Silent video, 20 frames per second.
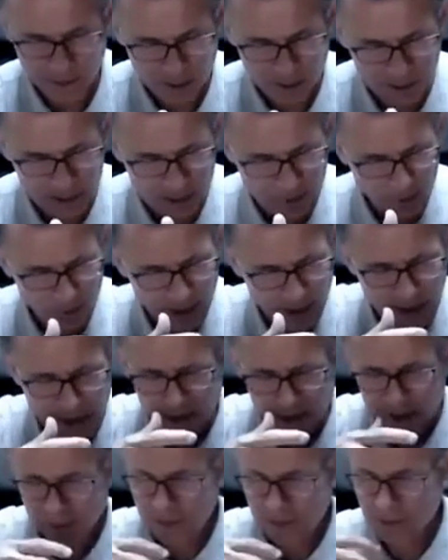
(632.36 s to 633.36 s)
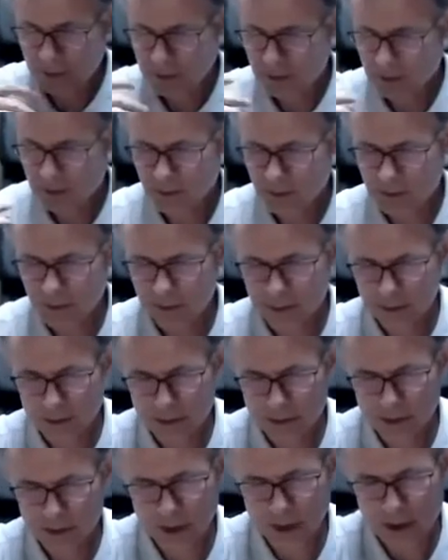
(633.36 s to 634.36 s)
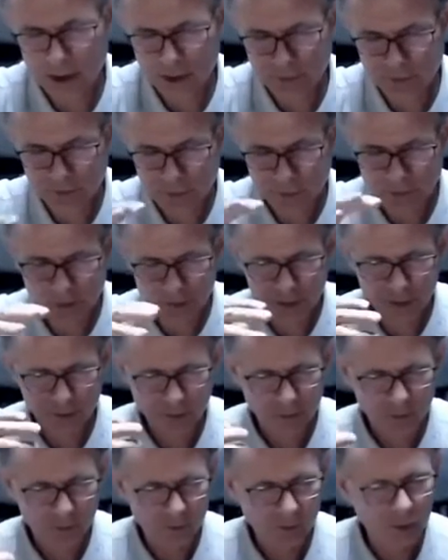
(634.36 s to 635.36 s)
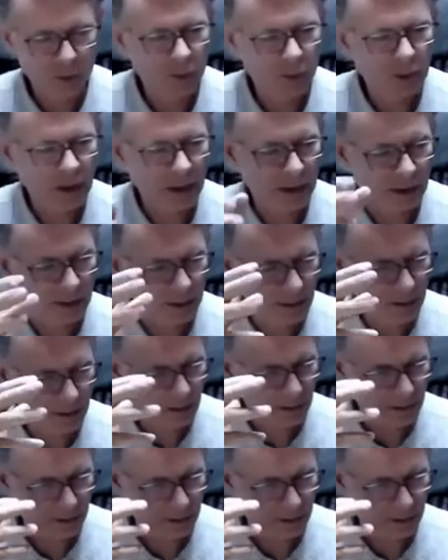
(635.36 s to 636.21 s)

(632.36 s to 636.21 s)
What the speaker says: the spine is soft and fluid,